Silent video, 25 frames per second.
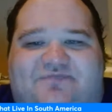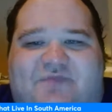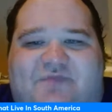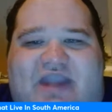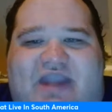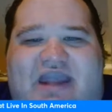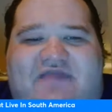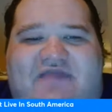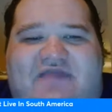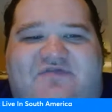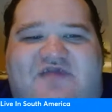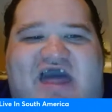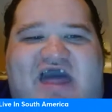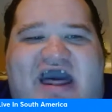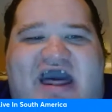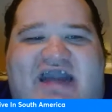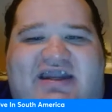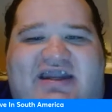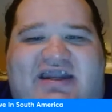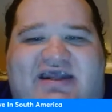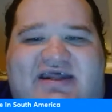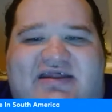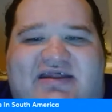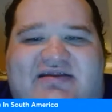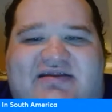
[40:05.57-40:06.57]
and that
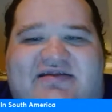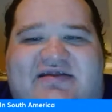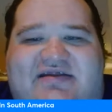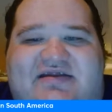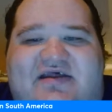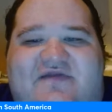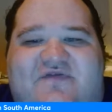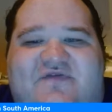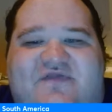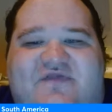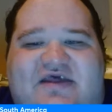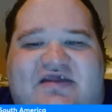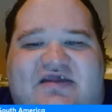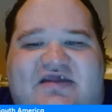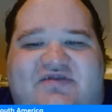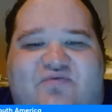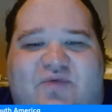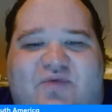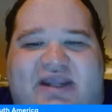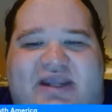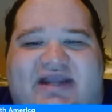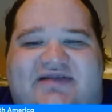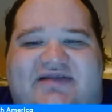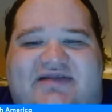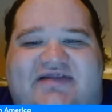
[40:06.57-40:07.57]
is this
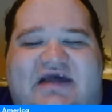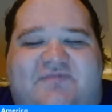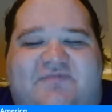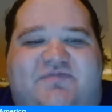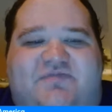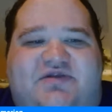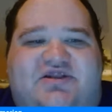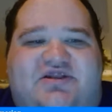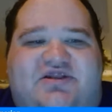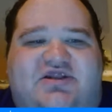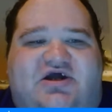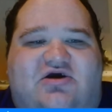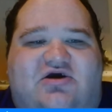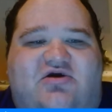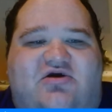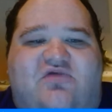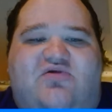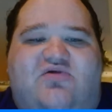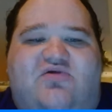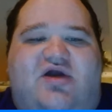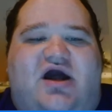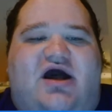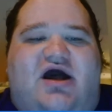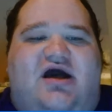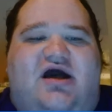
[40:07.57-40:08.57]
week's
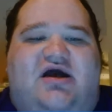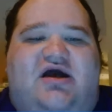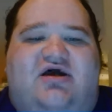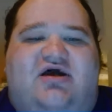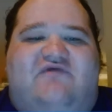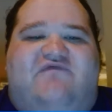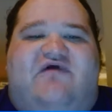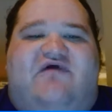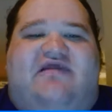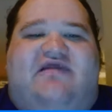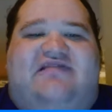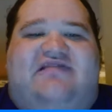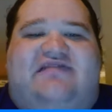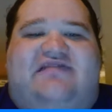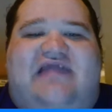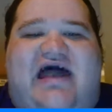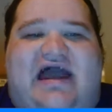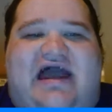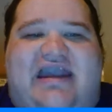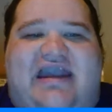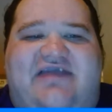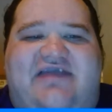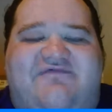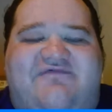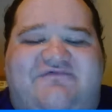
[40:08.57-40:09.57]
episode of
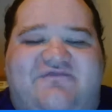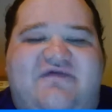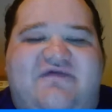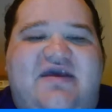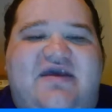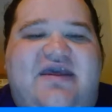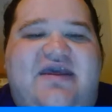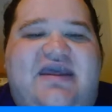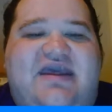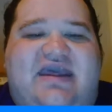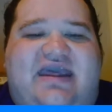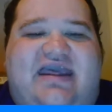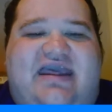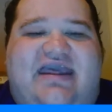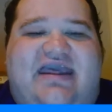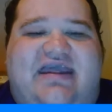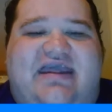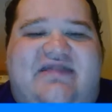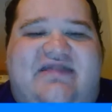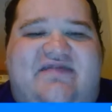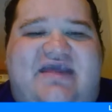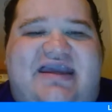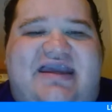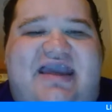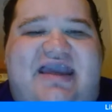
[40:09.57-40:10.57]
Life
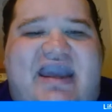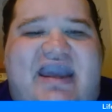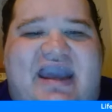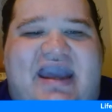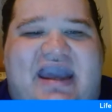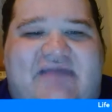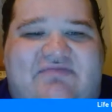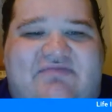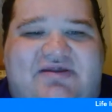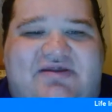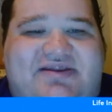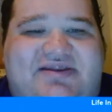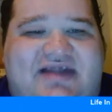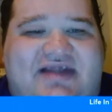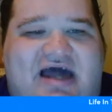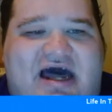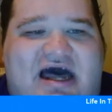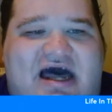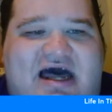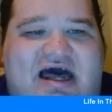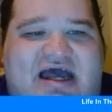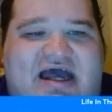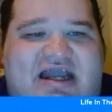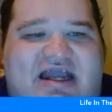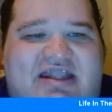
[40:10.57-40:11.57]
in the
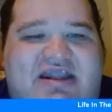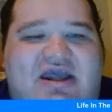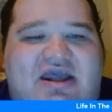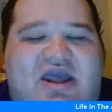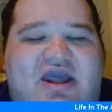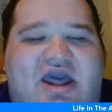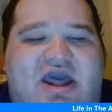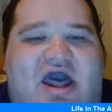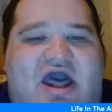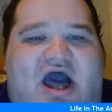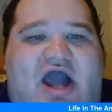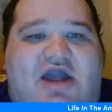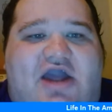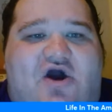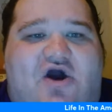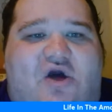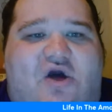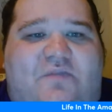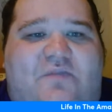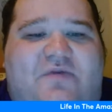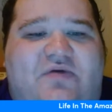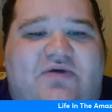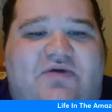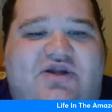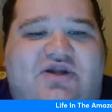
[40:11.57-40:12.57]
Amazon. I
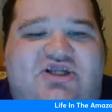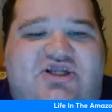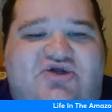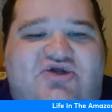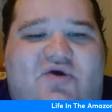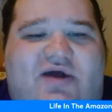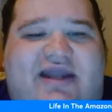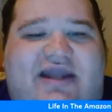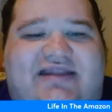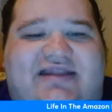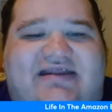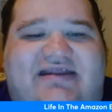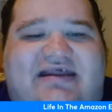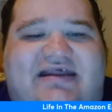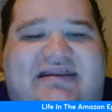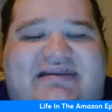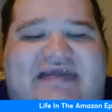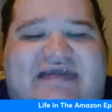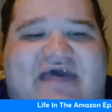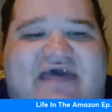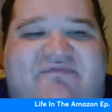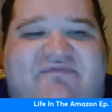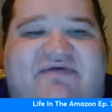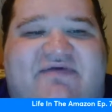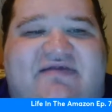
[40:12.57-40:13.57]
hope you enjoyed the
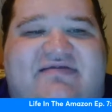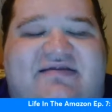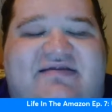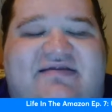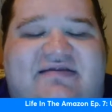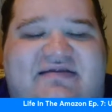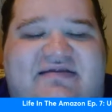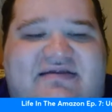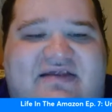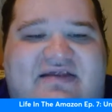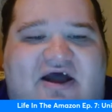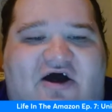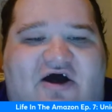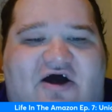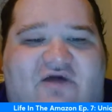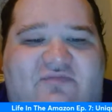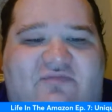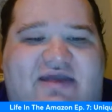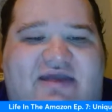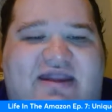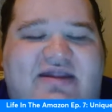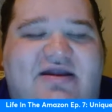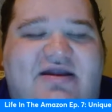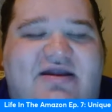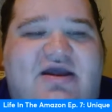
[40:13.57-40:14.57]
seventh
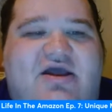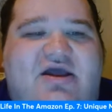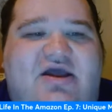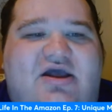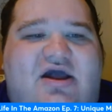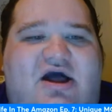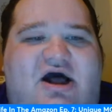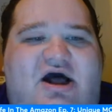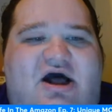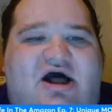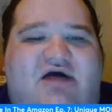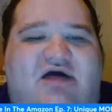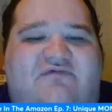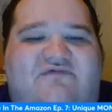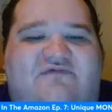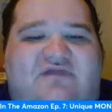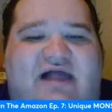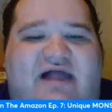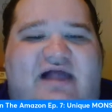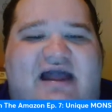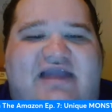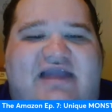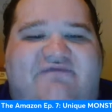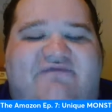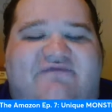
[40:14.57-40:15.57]
installment of
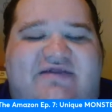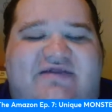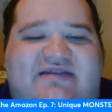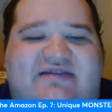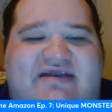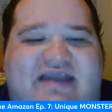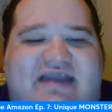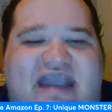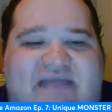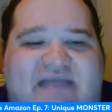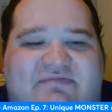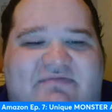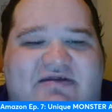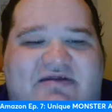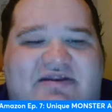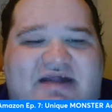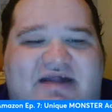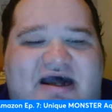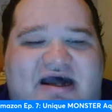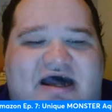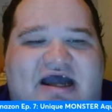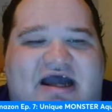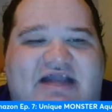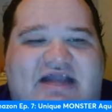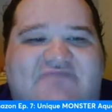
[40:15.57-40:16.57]
Life in the
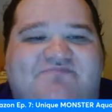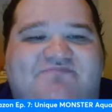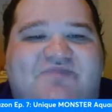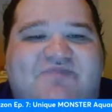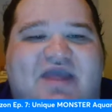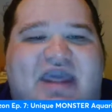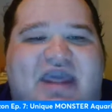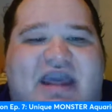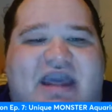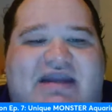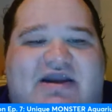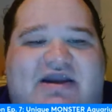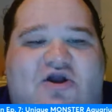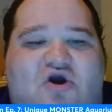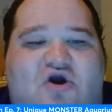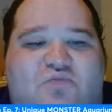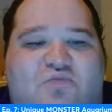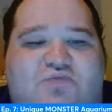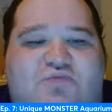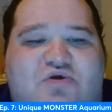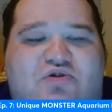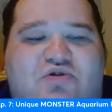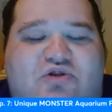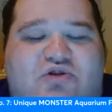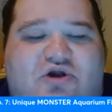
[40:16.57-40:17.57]
Amazon, and I hope
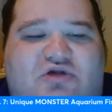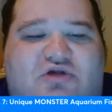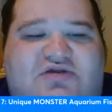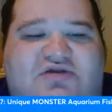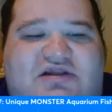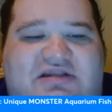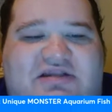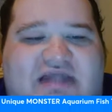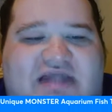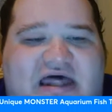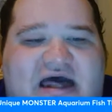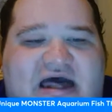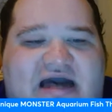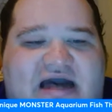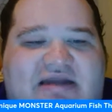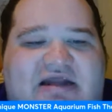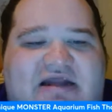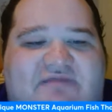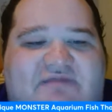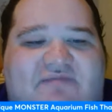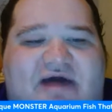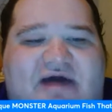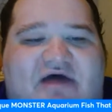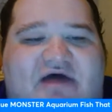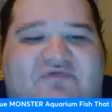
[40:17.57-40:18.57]
you learned a lot
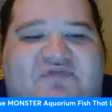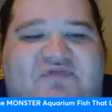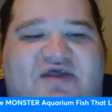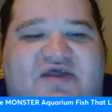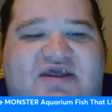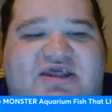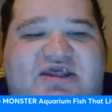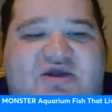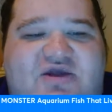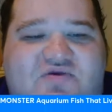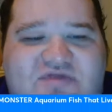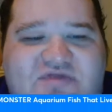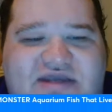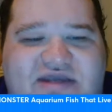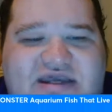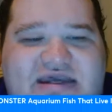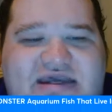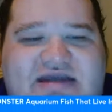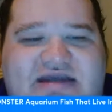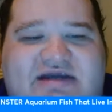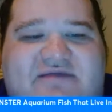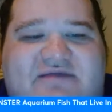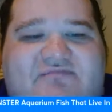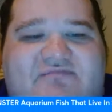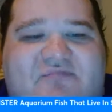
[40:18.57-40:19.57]
about the
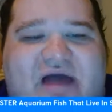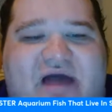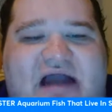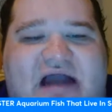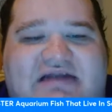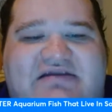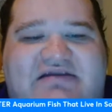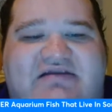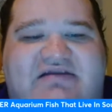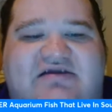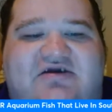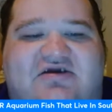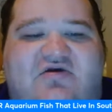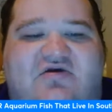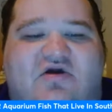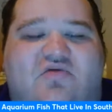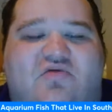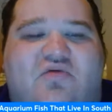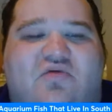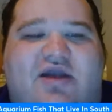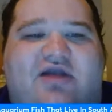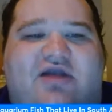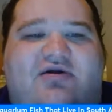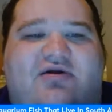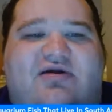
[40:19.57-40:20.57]
unique monster
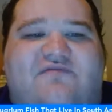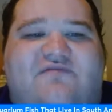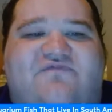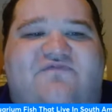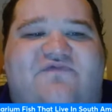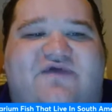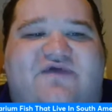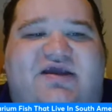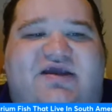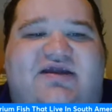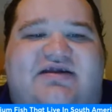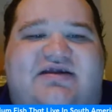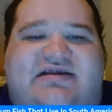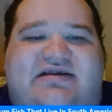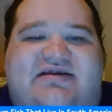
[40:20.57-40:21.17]
aquarium fish